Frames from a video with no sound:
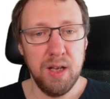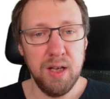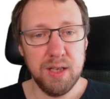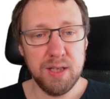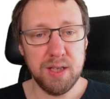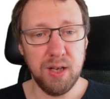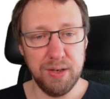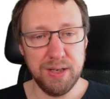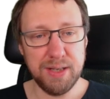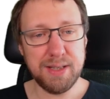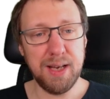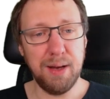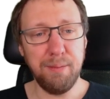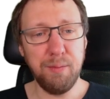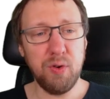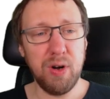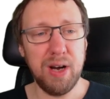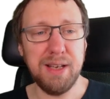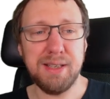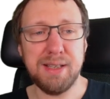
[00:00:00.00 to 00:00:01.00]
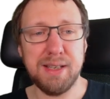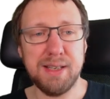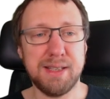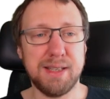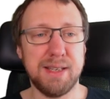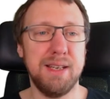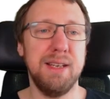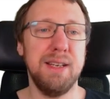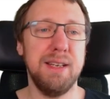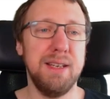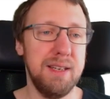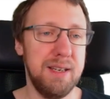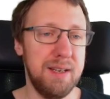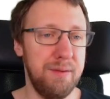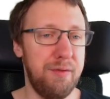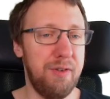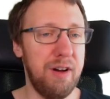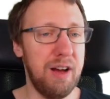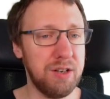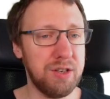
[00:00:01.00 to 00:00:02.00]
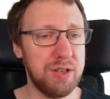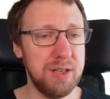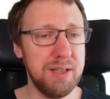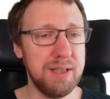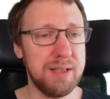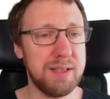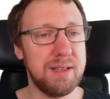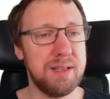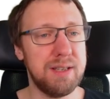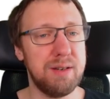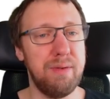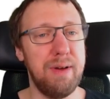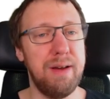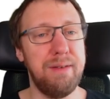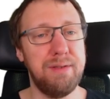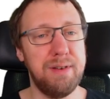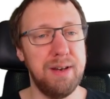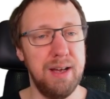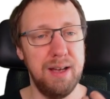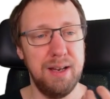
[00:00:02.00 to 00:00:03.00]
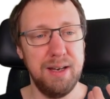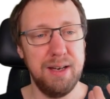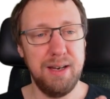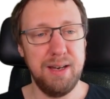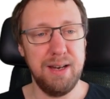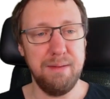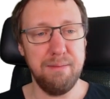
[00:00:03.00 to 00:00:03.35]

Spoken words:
So this summarizes the functions. So we have the D-